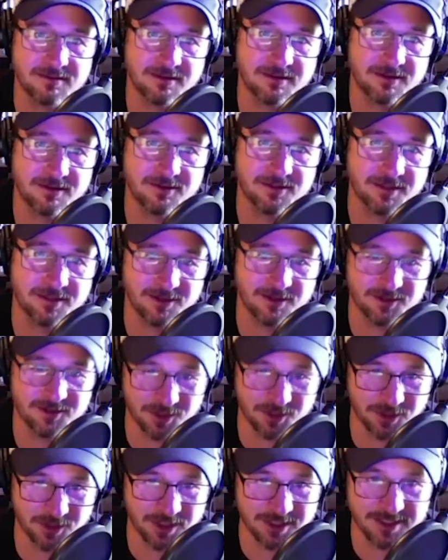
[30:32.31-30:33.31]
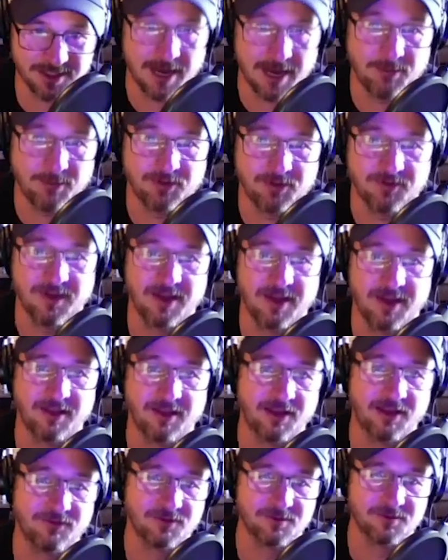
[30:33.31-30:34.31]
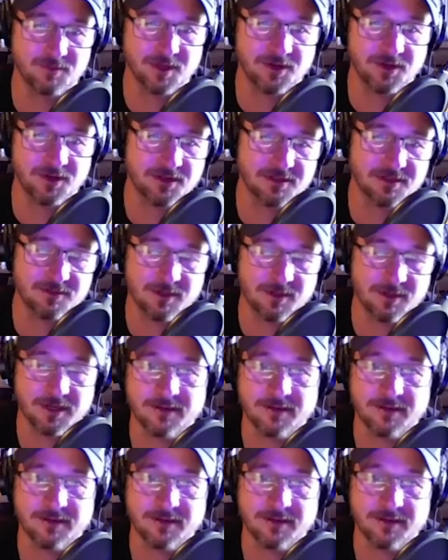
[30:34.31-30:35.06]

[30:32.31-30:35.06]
Here's, here's a good example of how life was better this way.